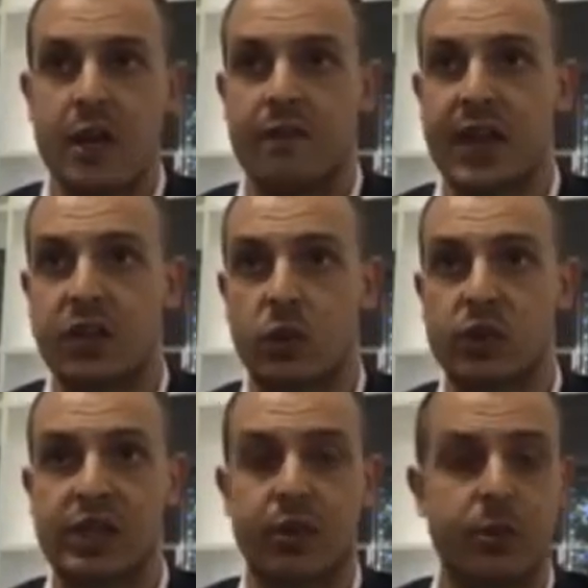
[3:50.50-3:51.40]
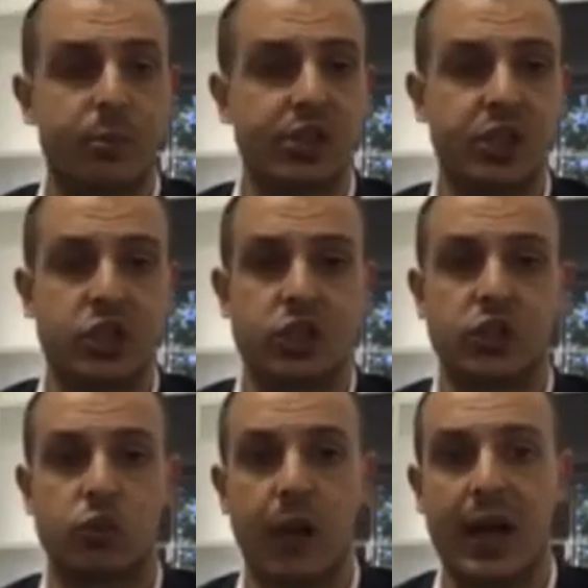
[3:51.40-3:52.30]
Vendors that are in
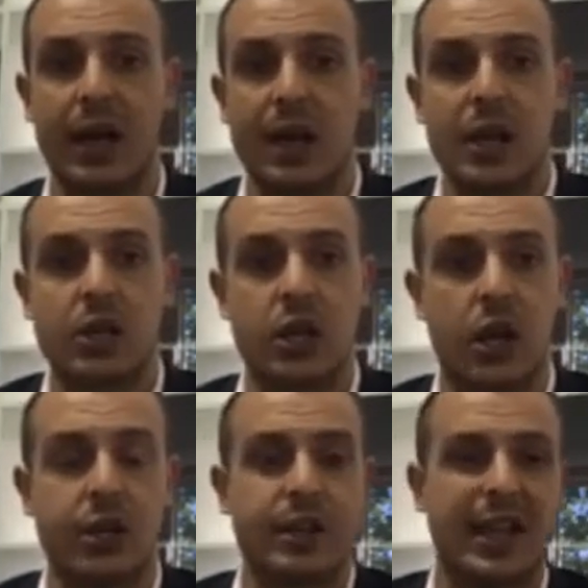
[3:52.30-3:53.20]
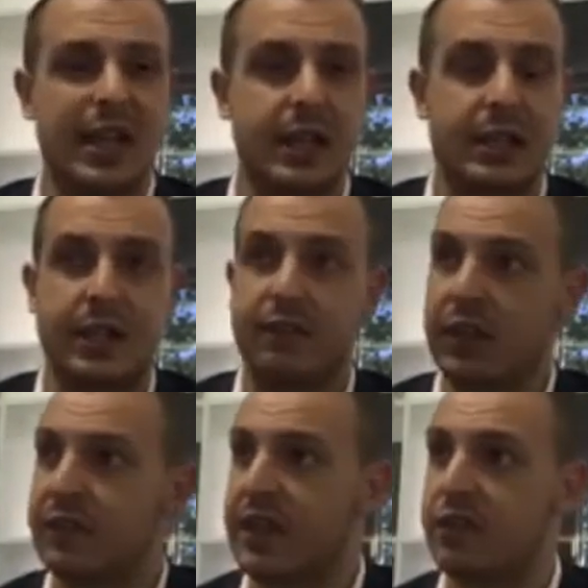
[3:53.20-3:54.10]
positions where, they've
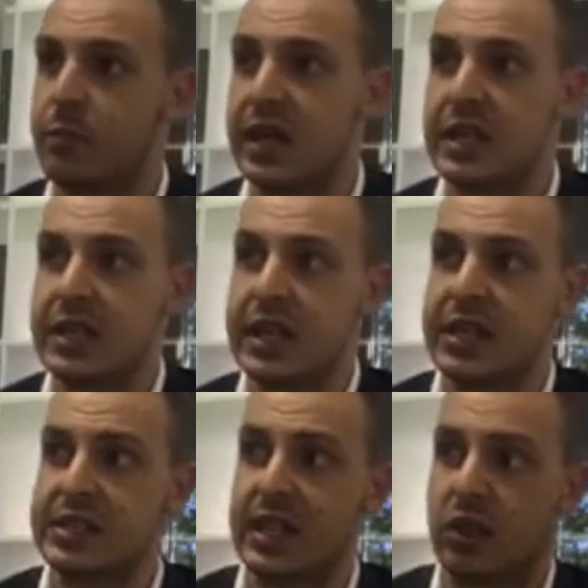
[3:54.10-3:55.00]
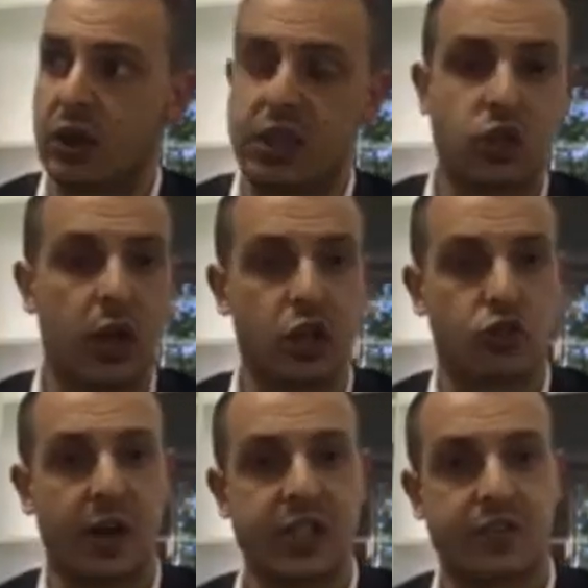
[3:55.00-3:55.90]
lived there for many years, they're not in dire
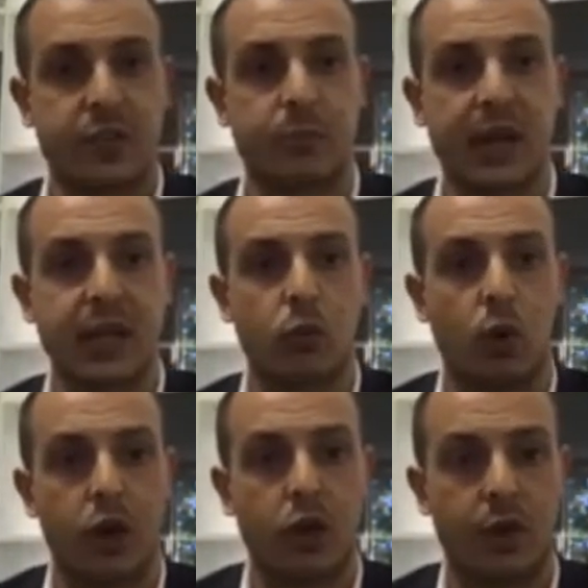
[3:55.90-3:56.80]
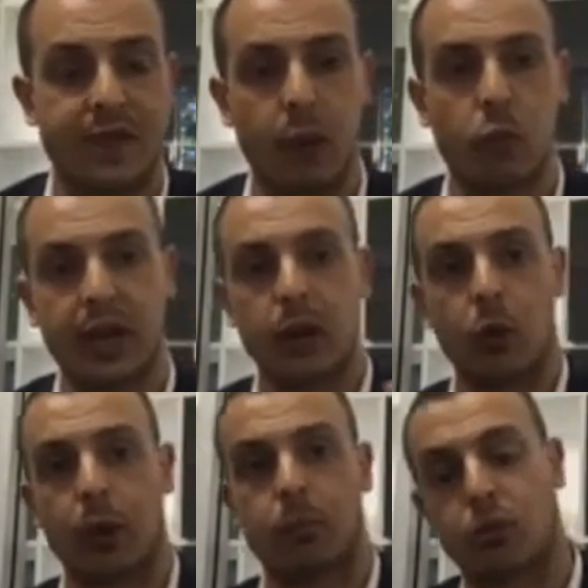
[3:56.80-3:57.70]
straits for the money or whatnot. They really
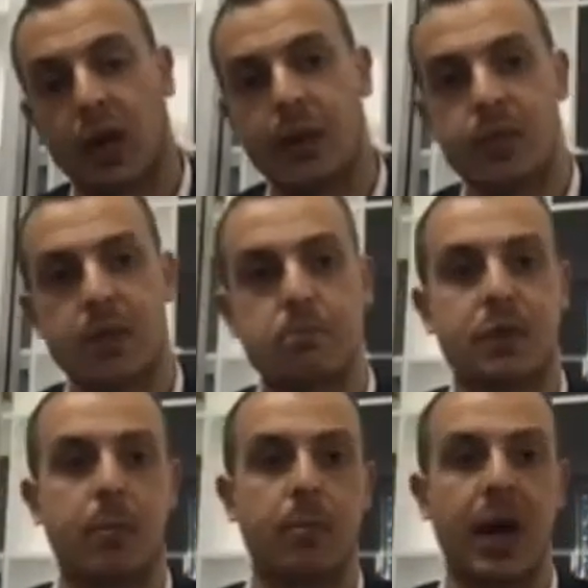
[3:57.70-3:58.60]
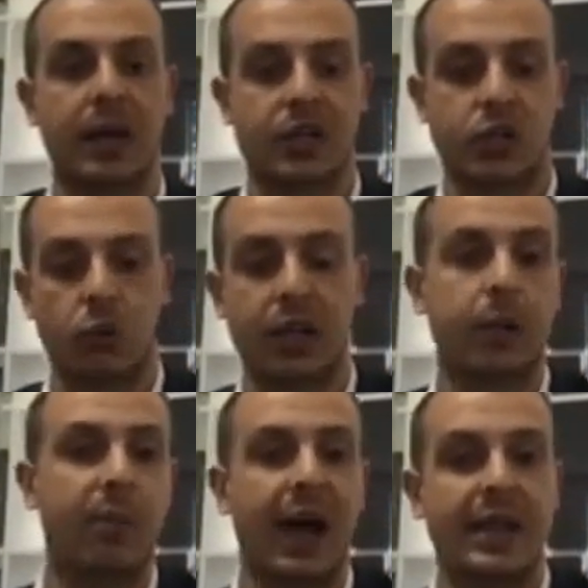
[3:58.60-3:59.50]
want a premium. The market's not willing to
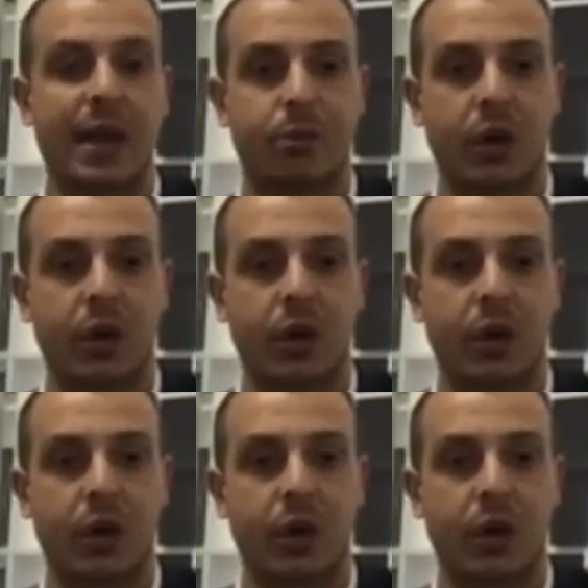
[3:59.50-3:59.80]
pay that